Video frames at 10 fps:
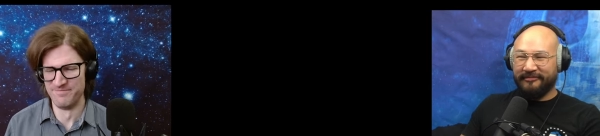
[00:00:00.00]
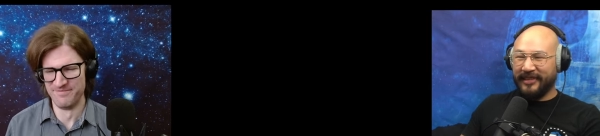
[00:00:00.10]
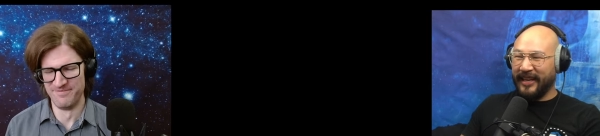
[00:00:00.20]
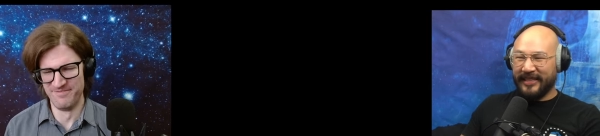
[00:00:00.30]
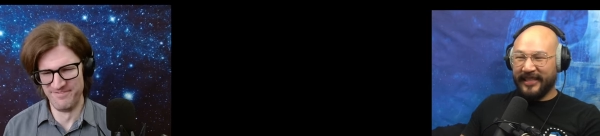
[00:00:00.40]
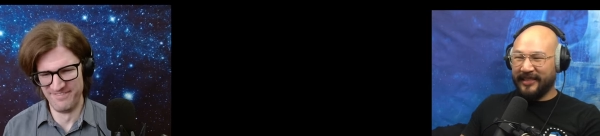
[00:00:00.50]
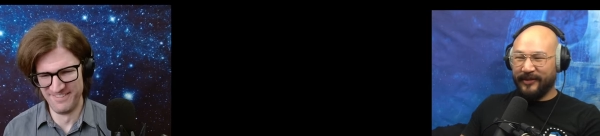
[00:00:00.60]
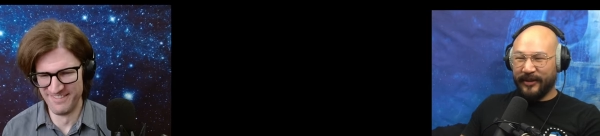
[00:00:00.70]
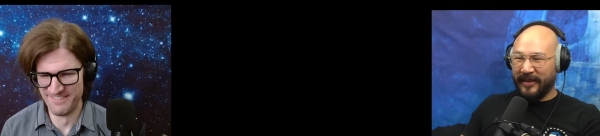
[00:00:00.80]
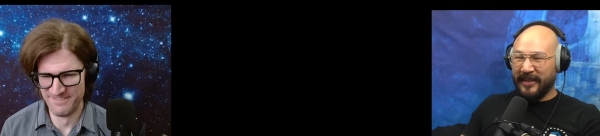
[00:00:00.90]
Speaker 1: Can't tell. When
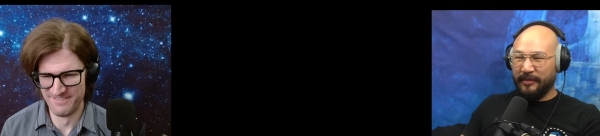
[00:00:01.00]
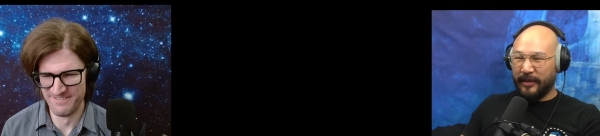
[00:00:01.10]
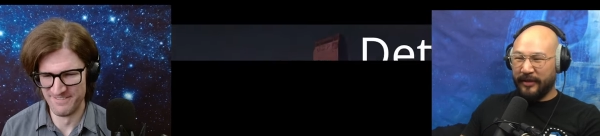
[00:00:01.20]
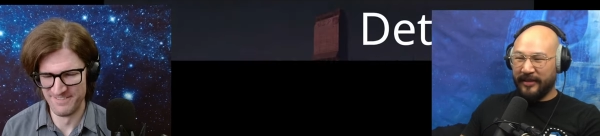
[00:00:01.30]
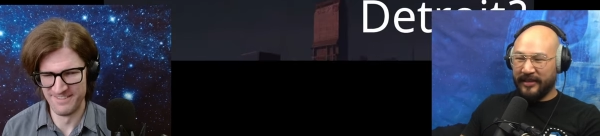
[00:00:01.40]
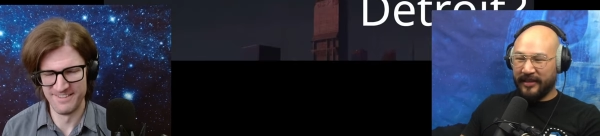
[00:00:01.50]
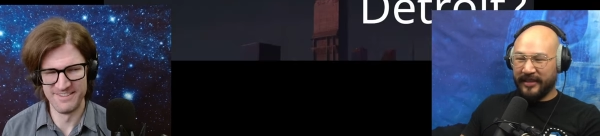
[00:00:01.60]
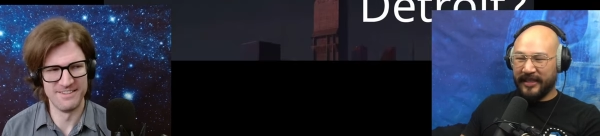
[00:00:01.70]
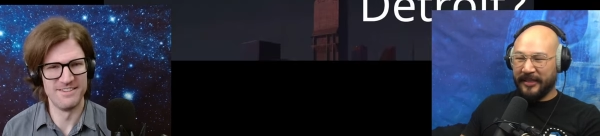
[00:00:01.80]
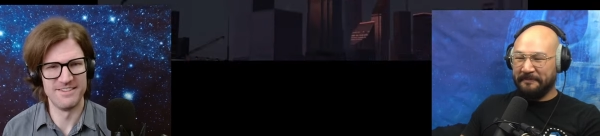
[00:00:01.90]
you're in the bubble, it's hard to
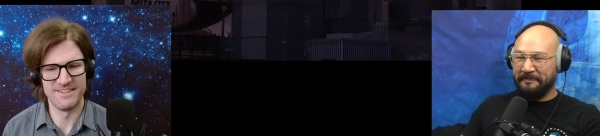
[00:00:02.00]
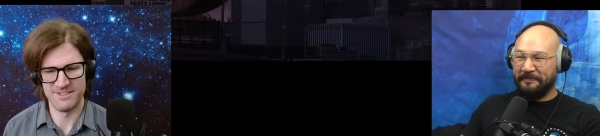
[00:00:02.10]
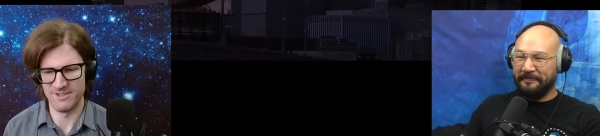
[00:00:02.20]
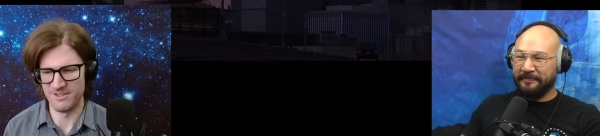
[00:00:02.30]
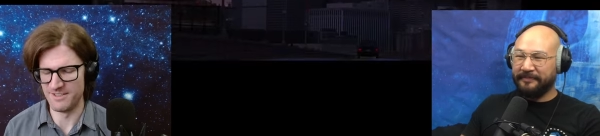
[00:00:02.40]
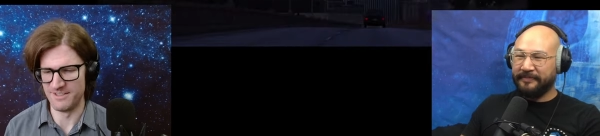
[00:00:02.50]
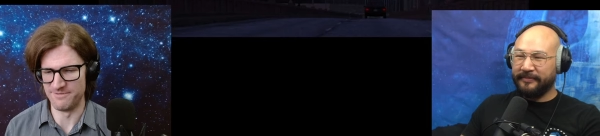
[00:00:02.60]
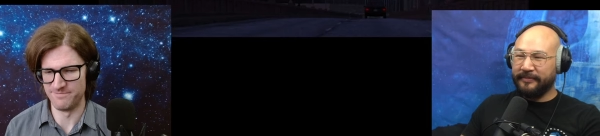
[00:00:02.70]
tell. It's hard to tell.